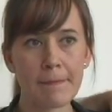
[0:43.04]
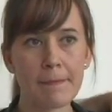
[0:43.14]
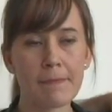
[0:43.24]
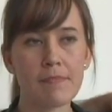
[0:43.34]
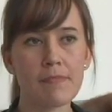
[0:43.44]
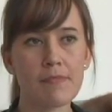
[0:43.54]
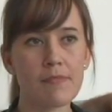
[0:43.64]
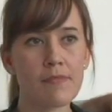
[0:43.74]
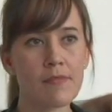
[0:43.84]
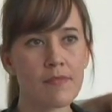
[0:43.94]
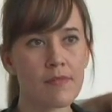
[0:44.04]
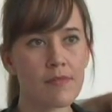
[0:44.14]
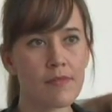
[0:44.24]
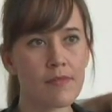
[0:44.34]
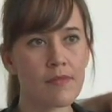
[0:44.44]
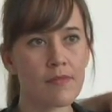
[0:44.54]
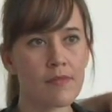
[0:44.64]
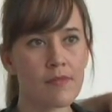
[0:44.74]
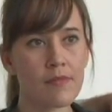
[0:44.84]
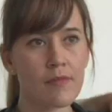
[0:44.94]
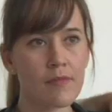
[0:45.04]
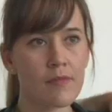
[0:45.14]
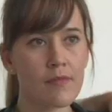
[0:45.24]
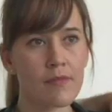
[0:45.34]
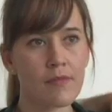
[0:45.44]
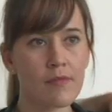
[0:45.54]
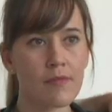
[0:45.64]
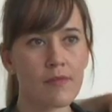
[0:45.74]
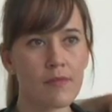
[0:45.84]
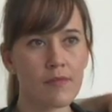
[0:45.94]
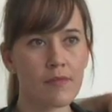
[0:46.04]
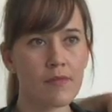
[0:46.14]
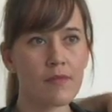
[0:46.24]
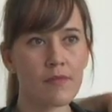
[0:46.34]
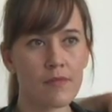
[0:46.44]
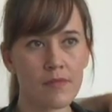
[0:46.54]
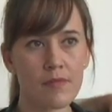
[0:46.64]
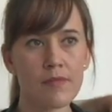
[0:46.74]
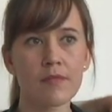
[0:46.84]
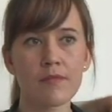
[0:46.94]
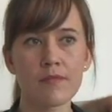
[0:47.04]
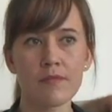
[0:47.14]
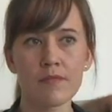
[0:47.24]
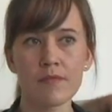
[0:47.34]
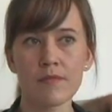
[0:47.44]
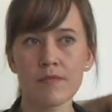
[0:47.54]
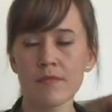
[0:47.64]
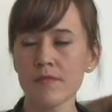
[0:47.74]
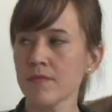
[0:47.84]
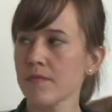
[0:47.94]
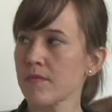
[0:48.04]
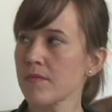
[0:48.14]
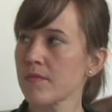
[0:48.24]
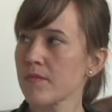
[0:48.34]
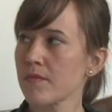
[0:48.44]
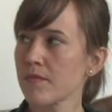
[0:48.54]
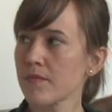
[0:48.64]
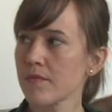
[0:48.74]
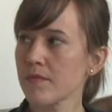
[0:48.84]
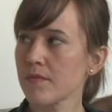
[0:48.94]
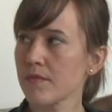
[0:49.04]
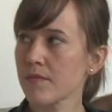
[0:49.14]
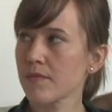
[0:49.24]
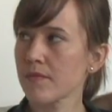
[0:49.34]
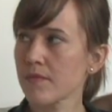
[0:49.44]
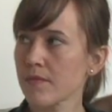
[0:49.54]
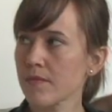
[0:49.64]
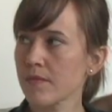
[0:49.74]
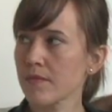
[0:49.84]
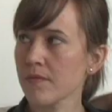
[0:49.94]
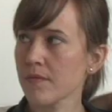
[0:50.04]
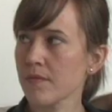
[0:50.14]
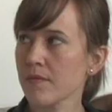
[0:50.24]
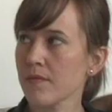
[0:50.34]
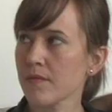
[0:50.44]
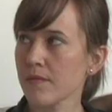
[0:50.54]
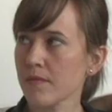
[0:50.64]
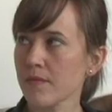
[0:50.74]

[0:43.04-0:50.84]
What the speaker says: (not speaking)